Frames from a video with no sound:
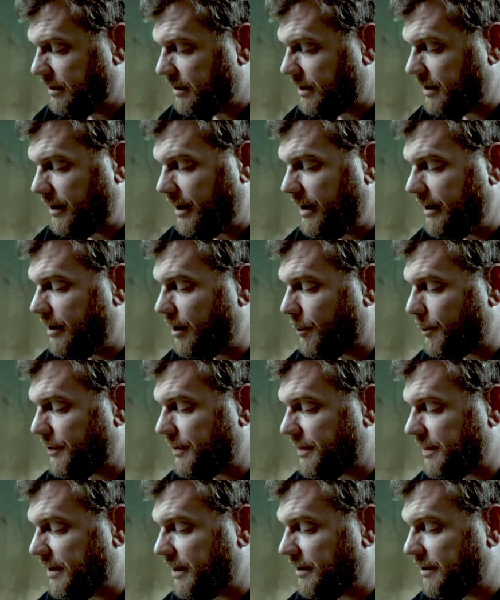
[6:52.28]
"Can I help
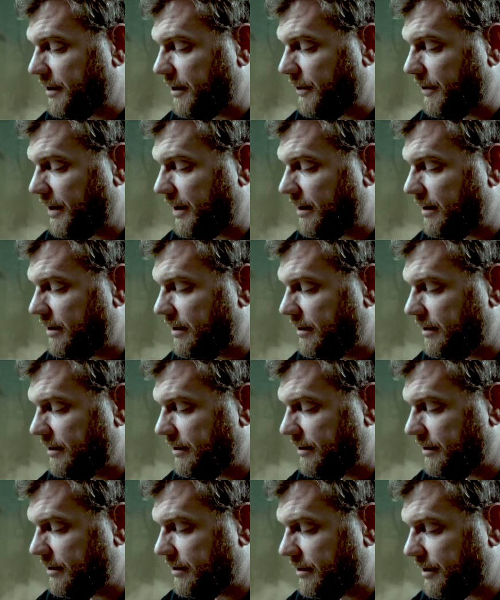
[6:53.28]
with the unloading?"
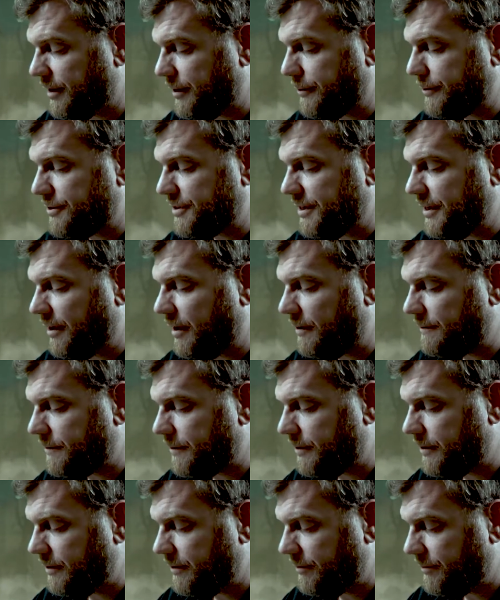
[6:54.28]
Kirsty
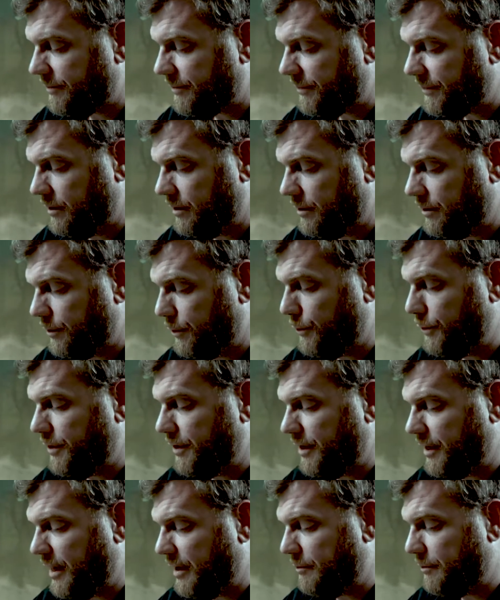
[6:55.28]
offered. "Luton
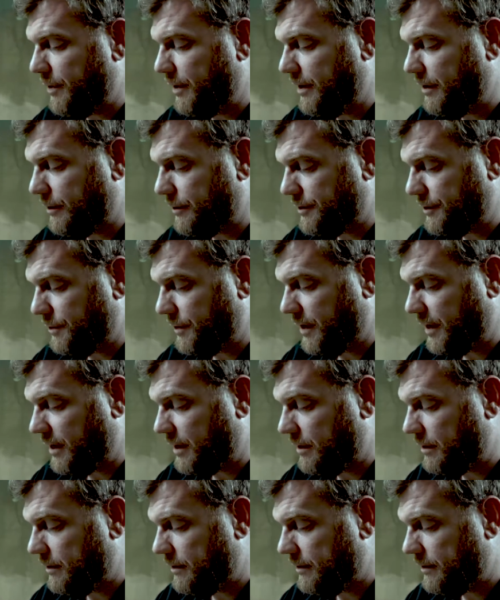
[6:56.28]
and MB are doing
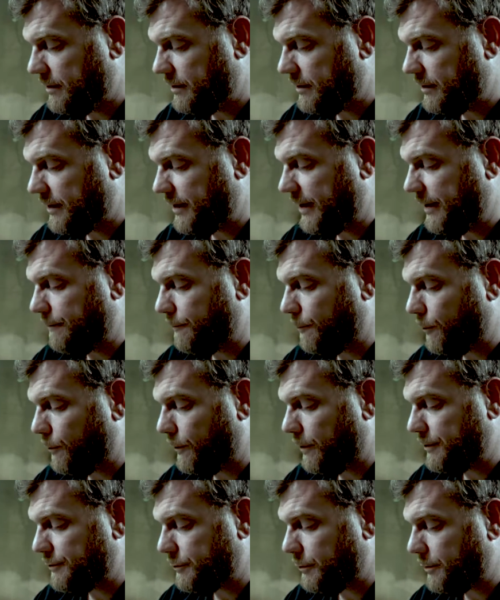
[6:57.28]
it," came
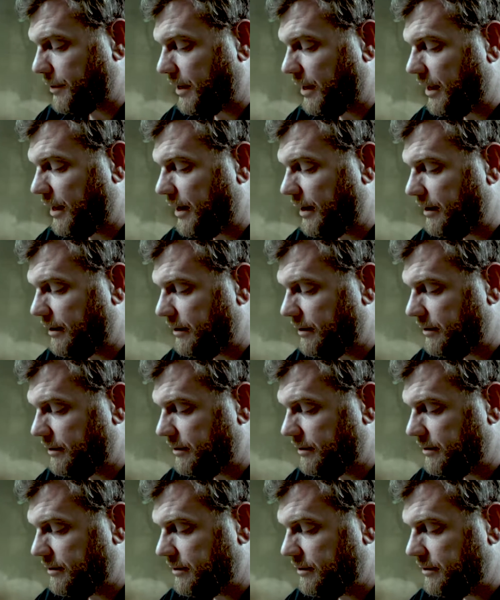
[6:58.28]
Rory's reply.
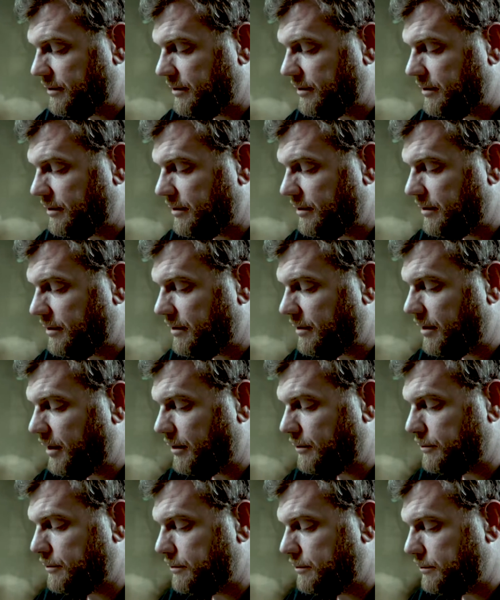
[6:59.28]

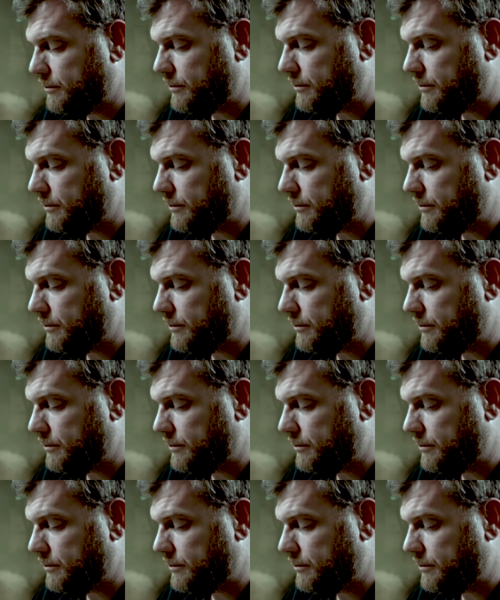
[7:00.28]
"Oh,